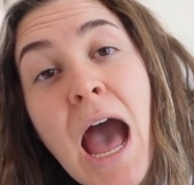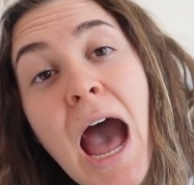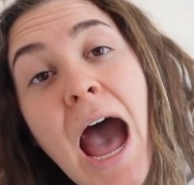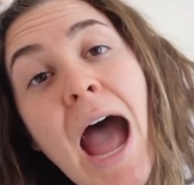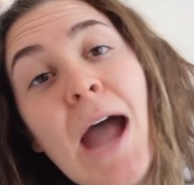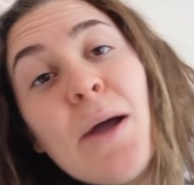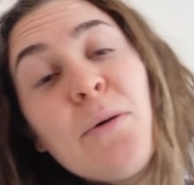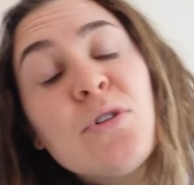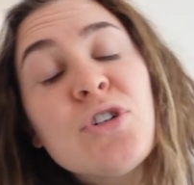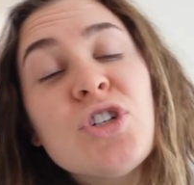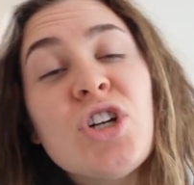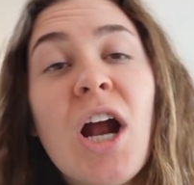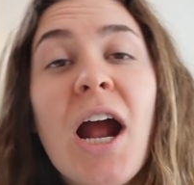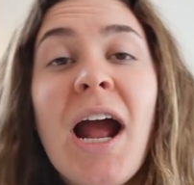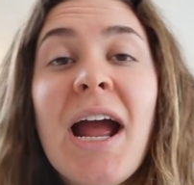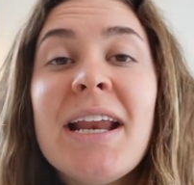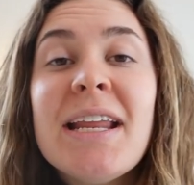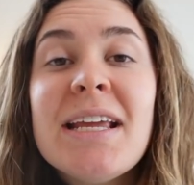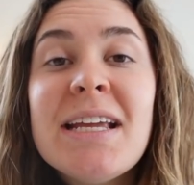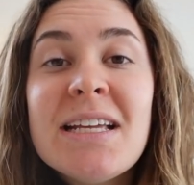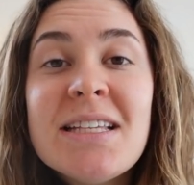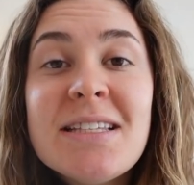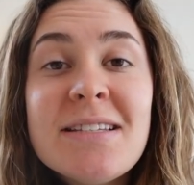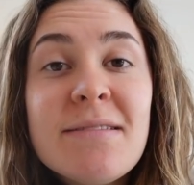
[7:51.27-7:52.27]
I will try
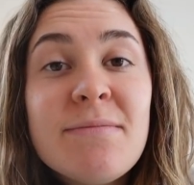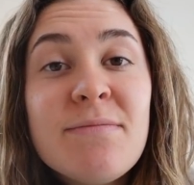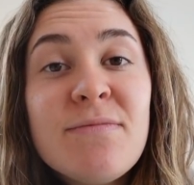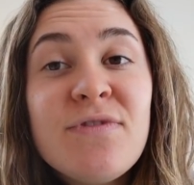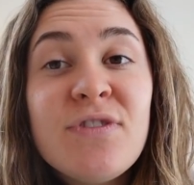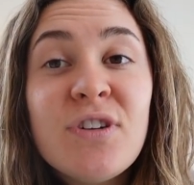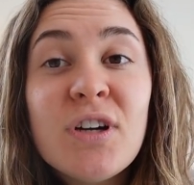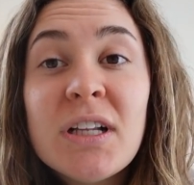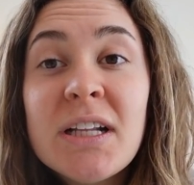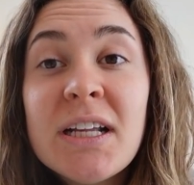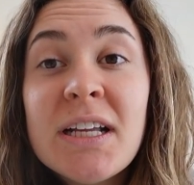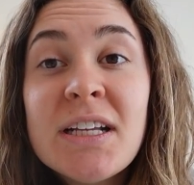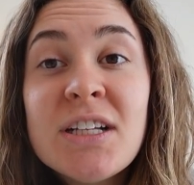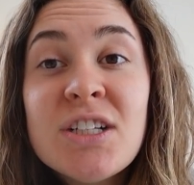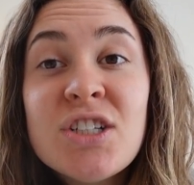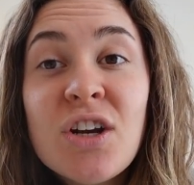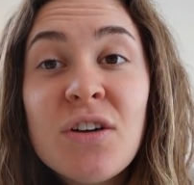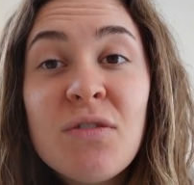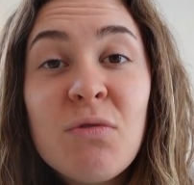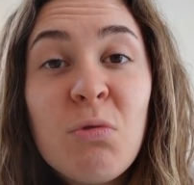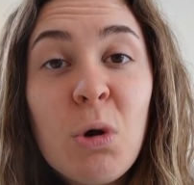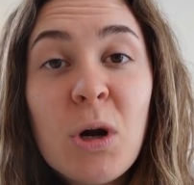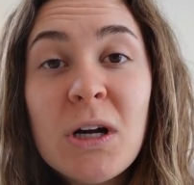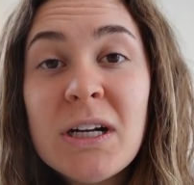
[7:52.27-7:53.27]
to get some footage
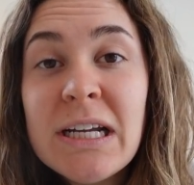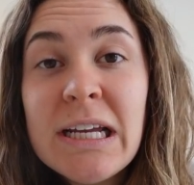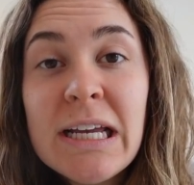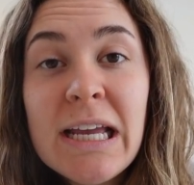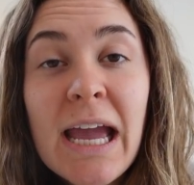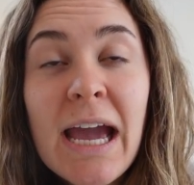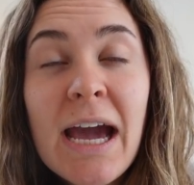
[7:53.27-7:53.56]
of working